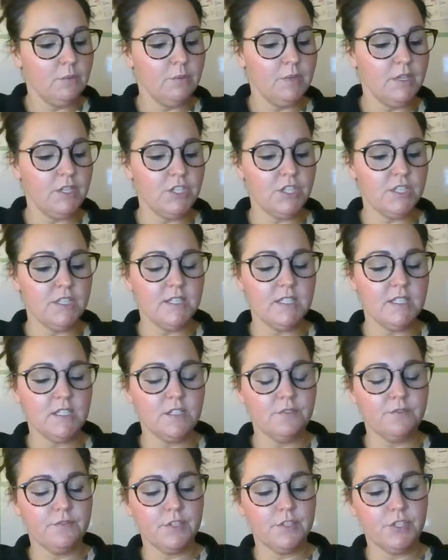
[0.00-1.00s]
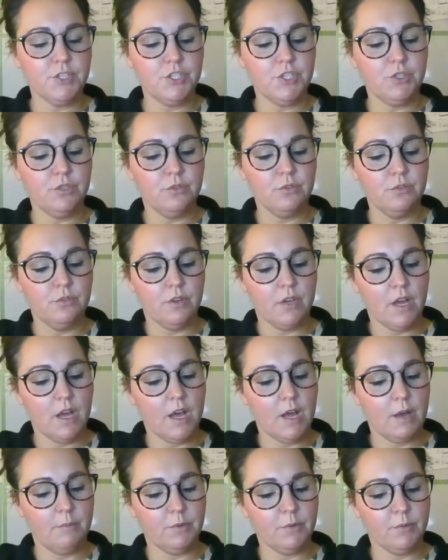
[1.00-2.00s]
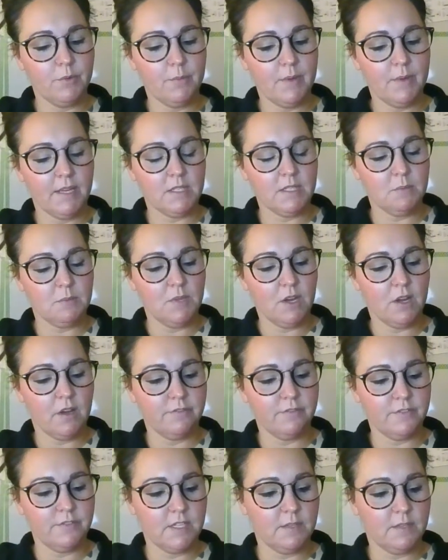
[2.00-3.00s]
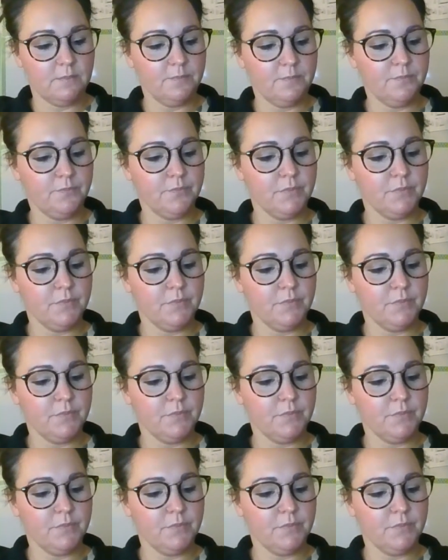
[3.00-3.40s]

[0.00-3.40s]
Patience is a virtue, Amma reminds me often.